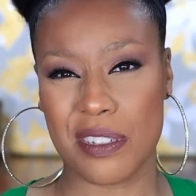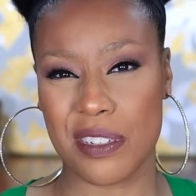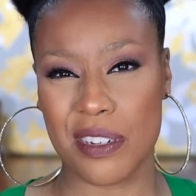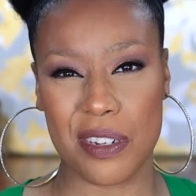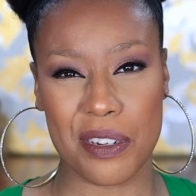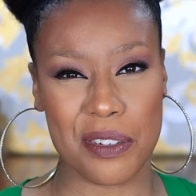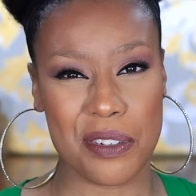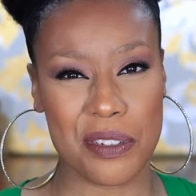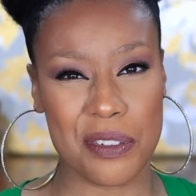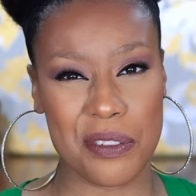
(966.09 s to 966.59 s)
You
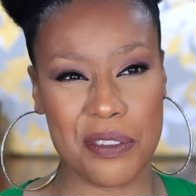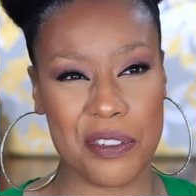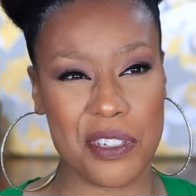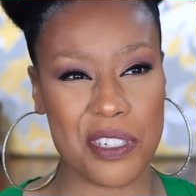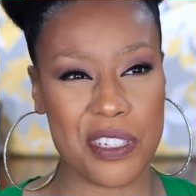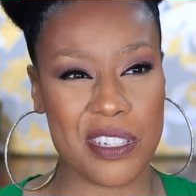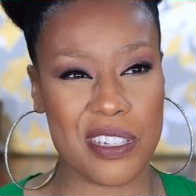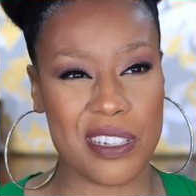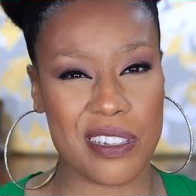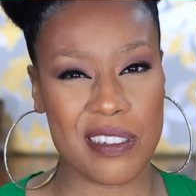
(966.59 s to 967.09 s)
know, you
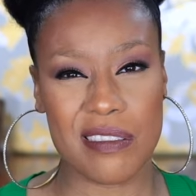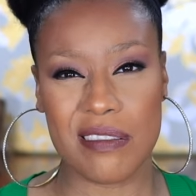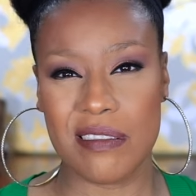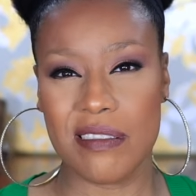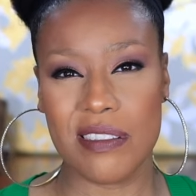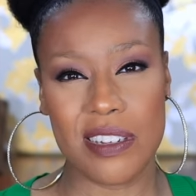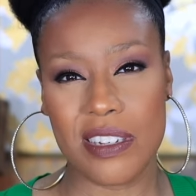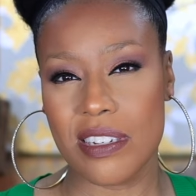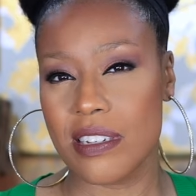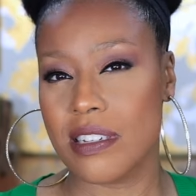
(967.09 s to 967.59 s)
just
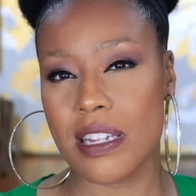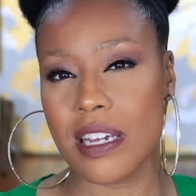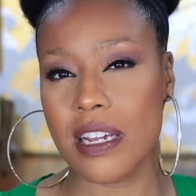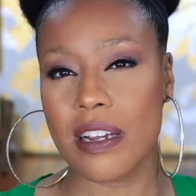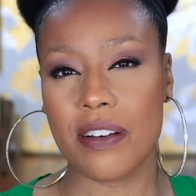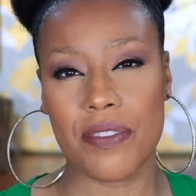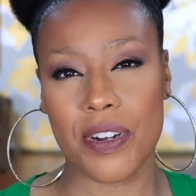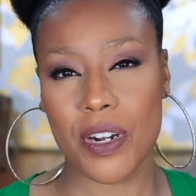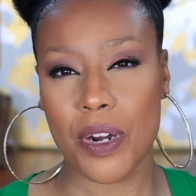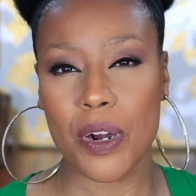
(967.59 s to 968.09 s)

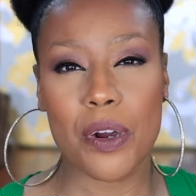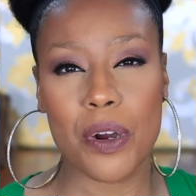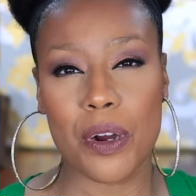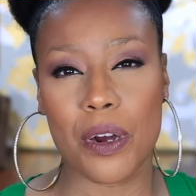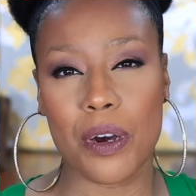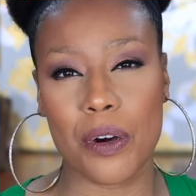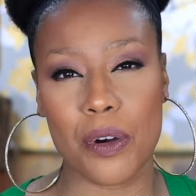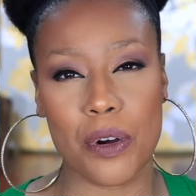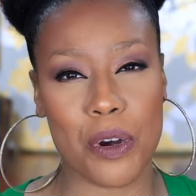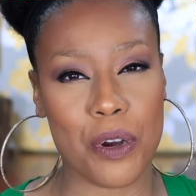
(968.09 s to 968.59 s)
think of a
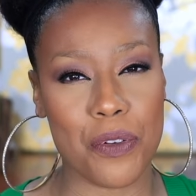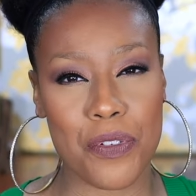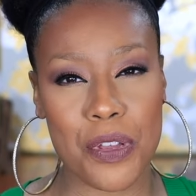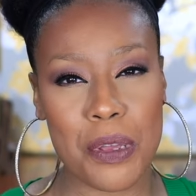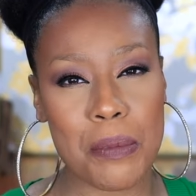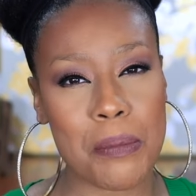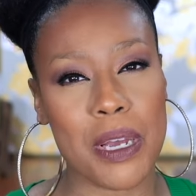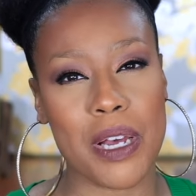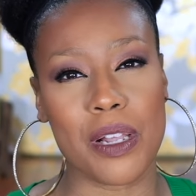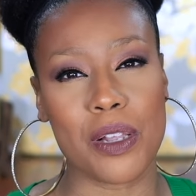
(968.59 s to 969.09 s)
girl or a
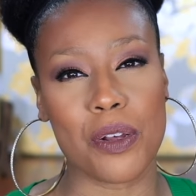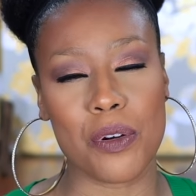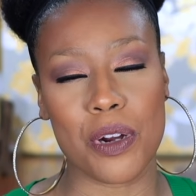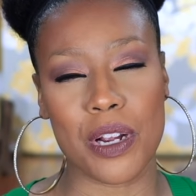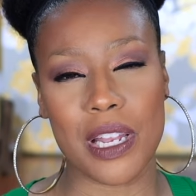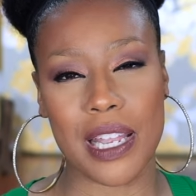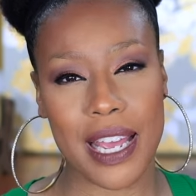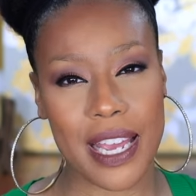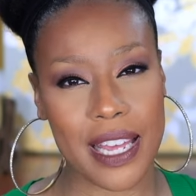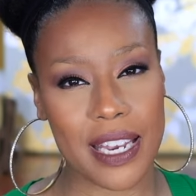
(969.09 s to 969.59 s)
female
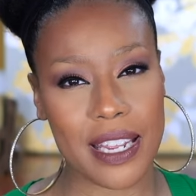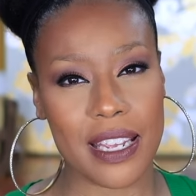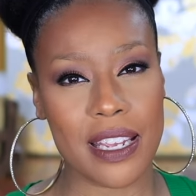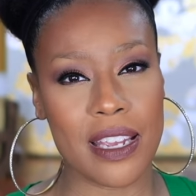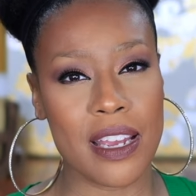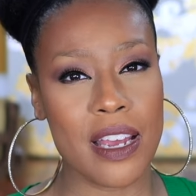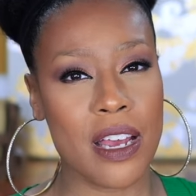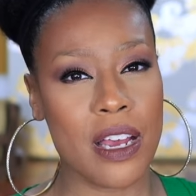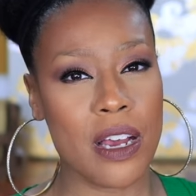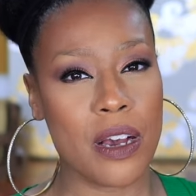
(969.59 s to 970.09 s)
or a lady